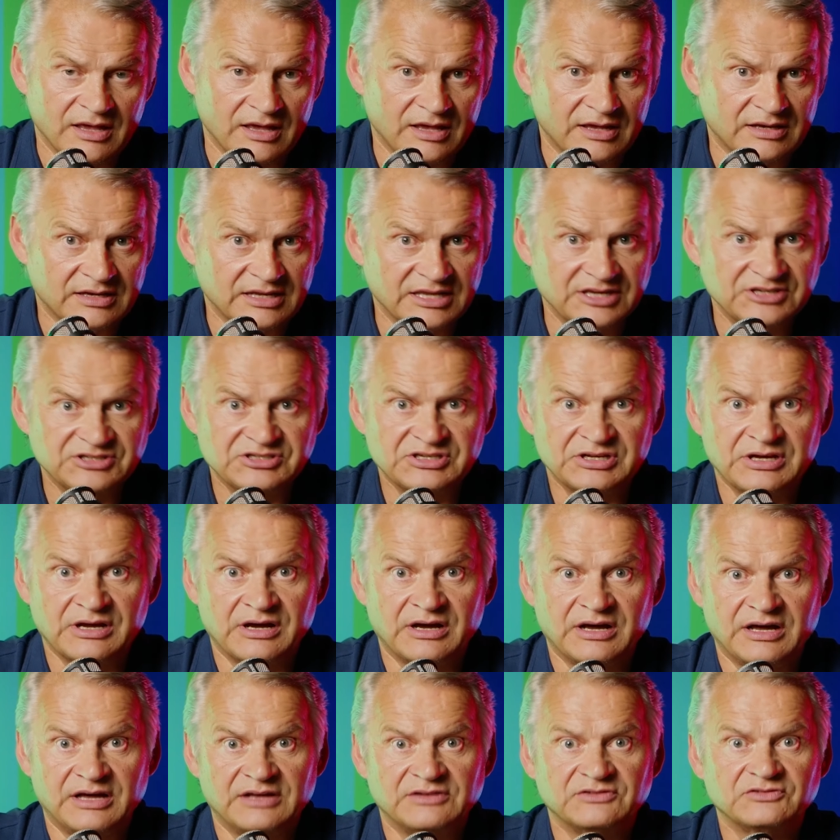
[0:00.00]
and
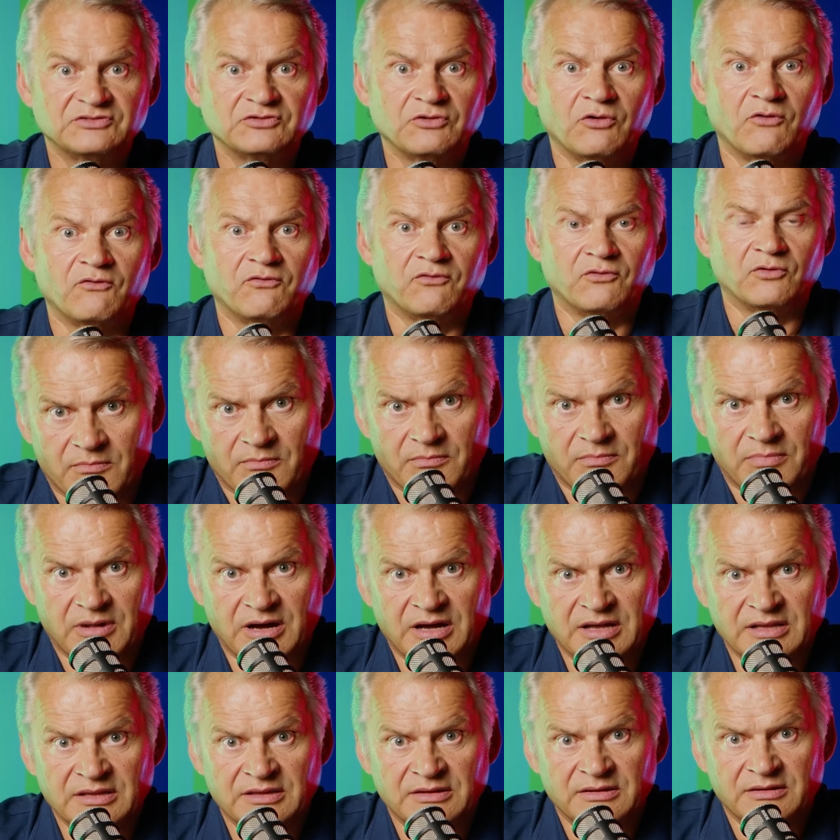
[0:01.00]
Asia and so forth.
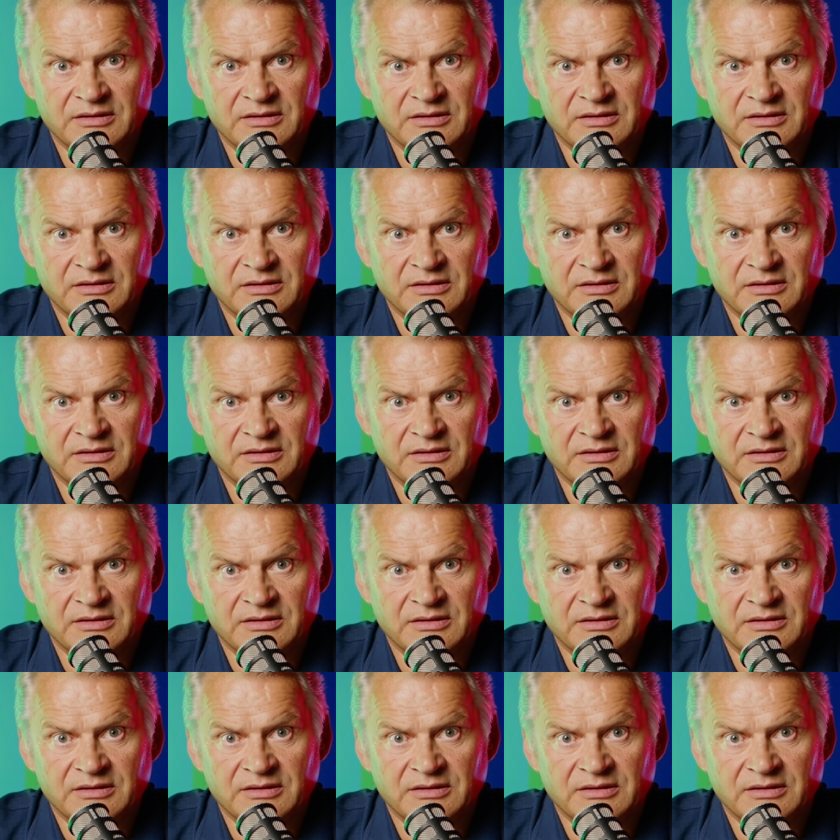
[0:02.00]
But